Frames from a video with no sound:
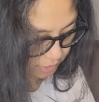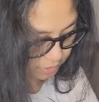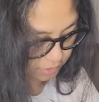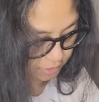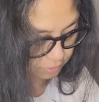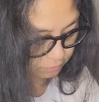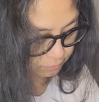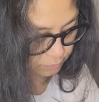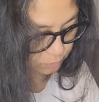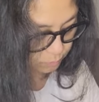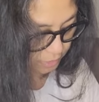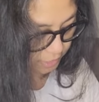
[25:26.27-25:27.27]
And then if
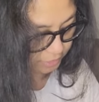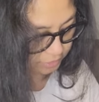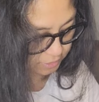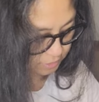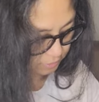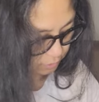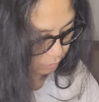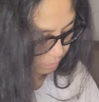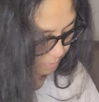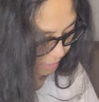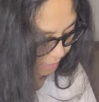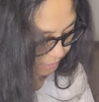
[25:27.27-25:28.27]
you like it, you
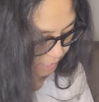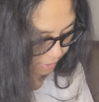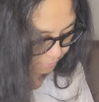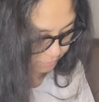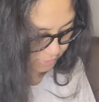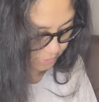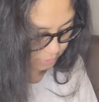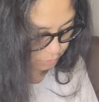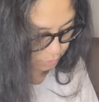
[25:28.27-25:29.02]
might have it.